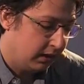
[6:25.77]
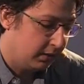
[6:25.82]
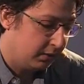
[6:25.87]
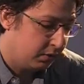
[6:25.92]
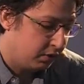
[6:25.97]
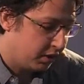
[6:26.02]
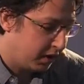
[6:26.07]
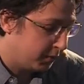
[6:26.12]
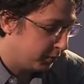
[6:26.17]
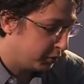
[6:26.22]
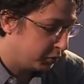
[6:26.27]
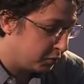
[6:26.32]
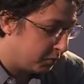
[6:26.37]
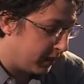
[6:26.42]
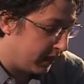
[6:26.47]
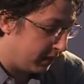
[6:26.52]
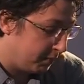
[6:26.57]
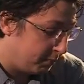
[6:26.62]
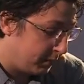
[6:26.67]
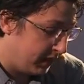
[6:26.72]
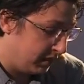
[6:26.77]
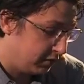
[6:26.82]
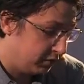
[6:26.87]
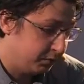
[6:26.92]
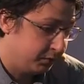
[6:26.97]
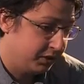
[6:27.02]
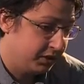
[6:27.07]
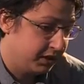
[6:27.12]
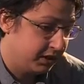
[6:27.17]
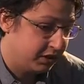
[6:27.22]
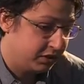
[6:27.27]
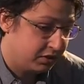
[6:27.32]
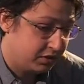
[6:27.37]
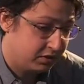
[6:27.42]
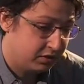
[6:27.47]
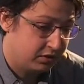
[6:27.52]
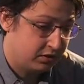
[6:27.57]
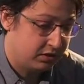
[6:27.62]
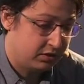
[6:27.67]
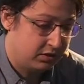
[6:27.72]
You're able to make better
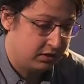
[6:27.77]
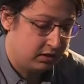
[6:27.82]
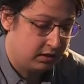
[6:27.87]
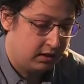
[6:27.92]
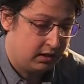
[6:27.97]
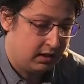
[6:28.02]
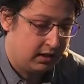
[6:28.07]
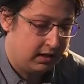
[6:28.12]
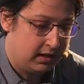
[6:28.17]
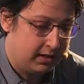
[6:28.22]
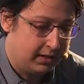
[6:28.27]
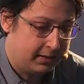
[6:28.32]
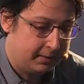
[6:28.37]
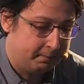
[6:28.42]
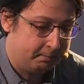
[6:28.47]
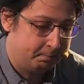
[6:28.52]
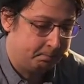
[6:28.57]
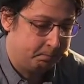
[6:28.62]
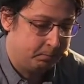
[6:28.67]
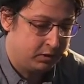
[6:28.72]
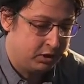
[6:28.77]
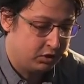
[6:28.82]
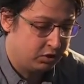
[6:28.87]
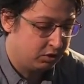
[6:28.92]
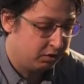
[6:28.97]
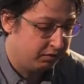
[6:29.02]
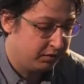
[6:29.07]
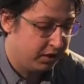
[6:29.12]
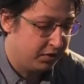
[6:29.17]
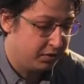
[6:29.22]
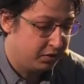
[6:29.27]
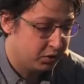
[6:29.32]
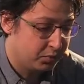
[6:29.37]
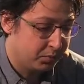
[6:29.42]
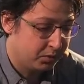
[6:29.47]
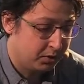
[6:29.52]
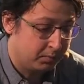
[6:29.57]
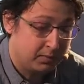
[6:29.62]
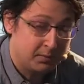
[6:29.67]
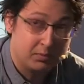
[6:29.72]
predictions and solve various
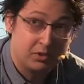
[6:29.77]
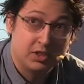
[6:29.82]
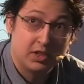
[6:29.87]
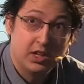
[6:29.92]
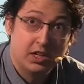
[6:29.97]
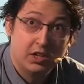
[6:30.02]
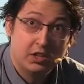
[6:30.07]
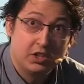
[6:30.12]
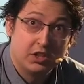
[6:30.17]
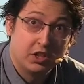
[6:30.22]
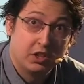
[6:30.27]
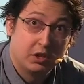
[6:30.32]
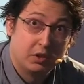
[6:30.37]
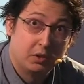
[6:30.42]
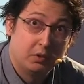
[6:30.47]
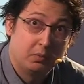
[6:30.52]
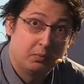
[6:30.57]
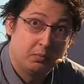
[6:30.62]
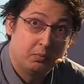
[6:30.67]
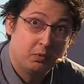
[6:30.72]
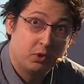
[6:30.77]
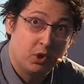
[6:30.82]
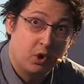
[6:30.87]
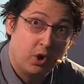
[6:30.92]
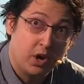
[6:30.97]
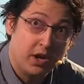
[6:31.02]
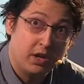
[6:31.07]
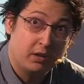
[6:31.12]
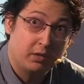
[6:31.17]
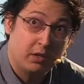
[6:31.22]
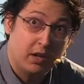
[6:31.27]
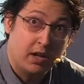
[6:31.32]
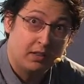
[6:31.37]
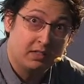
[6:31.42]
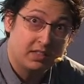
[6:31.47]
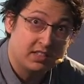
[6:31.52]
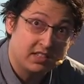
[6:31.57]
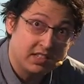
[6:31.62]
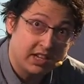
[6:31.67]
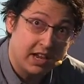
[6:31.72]
problems. So going at
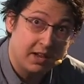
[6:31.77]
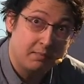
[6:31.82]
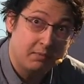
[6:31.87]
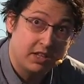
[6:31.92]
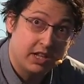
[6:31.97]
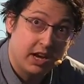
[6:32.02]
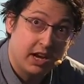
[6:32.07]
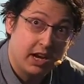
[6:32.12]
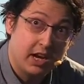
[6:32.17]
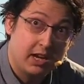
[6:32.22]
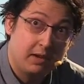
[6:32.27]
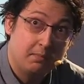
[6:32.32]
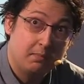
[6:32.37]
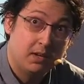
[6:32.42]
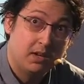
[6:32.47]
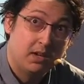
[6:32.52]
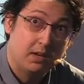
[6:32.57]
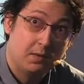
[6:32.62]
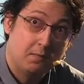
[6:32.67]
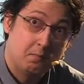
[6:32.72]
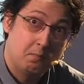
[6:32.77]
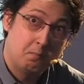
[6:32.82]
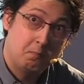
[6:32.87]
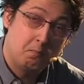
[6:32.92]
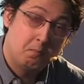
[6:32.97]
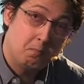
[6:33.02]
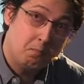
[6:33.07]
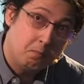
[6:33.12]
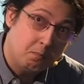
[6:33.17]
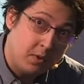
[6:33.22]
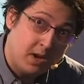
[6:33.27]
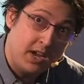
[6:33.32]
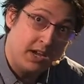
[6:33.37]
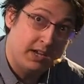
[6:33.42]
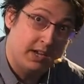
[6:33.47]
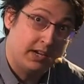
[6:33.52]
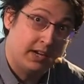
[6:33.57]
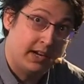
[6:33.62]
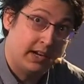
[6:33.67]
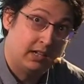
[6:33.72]
the same time, being
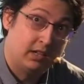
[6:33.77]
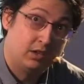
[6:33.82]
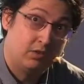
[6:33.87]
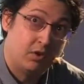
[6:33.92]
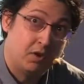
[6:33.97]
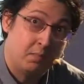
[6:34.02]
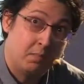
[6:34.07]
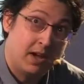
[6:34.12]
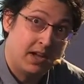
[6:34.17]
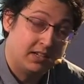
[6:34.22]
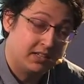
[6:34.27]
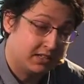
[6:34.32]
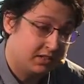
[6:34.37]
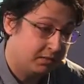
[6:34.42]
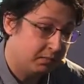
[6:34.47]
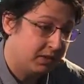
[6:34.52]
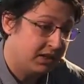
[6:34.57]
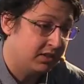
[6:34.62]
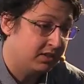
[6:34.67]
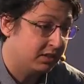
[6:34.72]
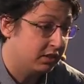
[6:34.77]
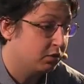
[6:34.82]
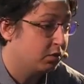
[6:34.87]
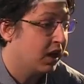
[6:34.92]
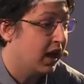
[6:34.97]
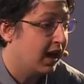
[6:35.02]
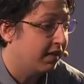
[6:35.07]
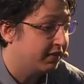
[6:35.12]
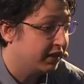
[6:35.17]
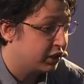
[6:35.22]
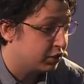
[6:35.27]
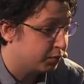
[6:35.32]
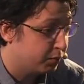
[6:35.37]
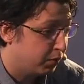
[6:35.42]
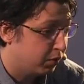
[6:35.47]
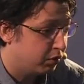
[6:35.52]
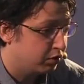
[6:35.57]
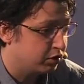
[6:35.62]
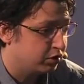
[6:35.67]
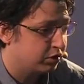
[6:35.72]
a Kaggle Grandmaster means that you have
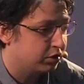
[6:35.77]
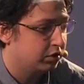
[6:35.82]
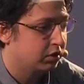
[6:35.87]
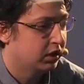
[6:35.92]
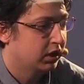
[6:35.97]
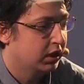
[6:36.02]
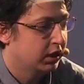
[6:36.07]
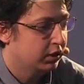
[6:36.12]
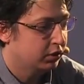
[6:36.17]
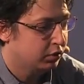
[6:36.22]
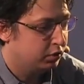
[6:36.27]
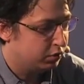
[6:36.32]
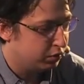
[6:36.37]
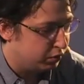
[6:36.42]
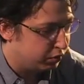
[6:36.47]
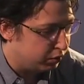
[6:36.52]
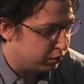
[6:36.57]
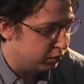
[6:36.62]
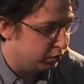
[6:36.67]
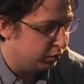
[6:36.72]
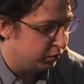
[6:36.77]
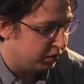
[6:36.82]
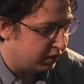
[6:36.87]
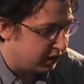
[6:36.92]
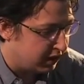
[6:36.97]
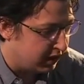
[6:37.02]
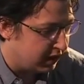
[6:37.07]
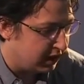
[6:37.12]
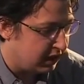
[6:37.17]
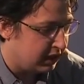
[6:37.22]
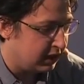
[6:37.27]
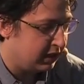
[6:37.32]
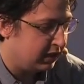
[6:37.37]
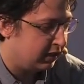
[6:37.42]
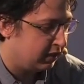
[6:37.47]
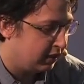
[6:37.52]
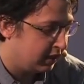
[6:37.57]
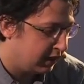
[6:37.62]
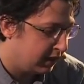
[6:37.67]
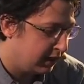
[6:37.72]
exposure to
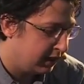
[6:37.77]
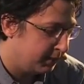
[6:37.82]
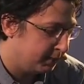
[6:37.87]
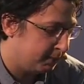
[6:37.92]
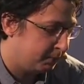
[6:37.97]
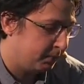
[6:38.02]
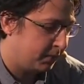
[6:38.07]
the